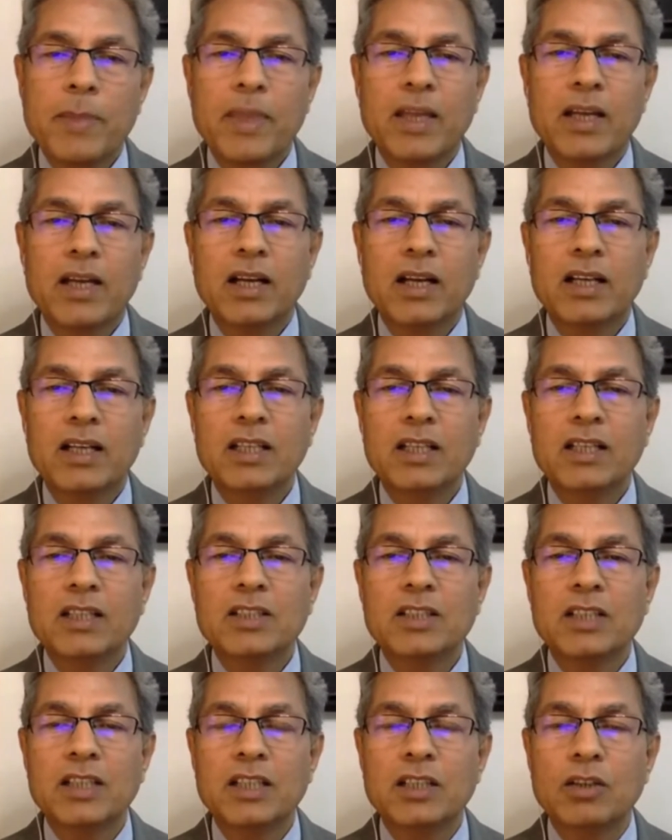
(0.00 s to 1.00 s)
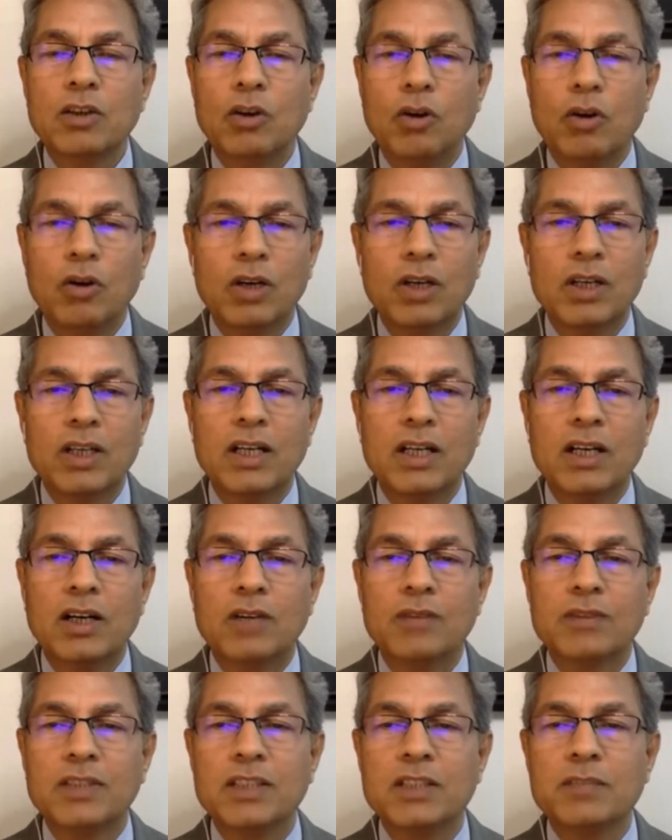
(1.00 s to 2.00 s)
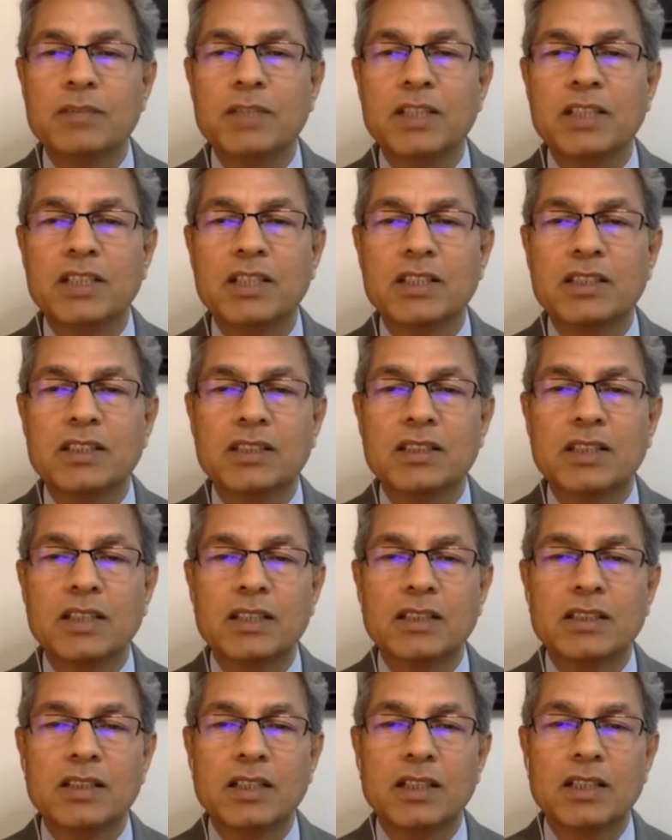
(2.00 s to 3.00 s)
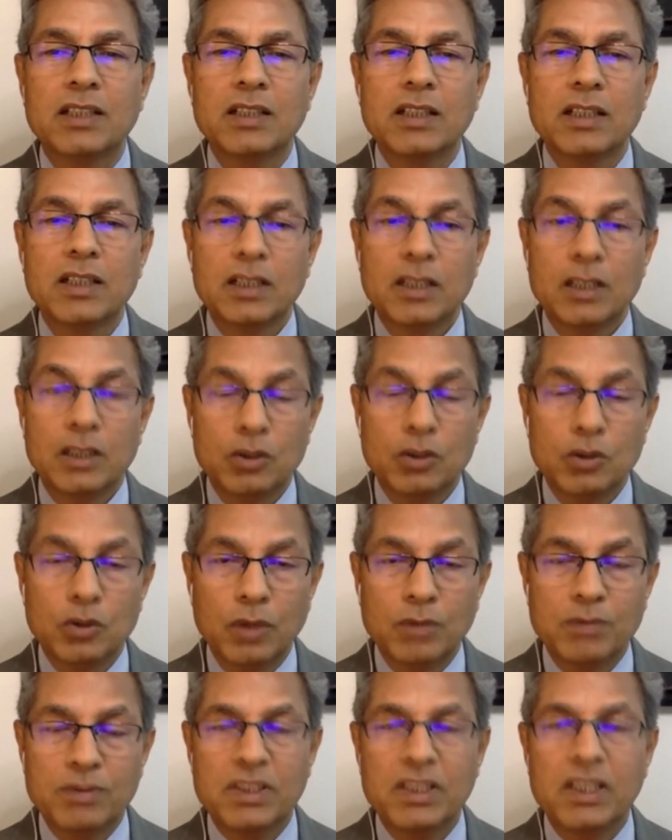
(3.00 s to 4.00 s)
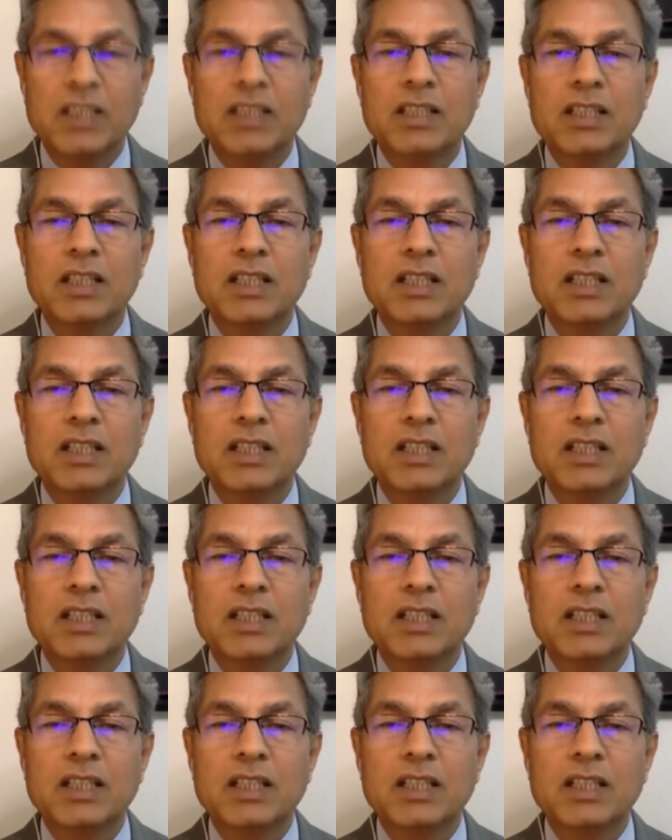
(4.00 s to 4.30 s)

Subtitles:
in all of these meetings. You have seen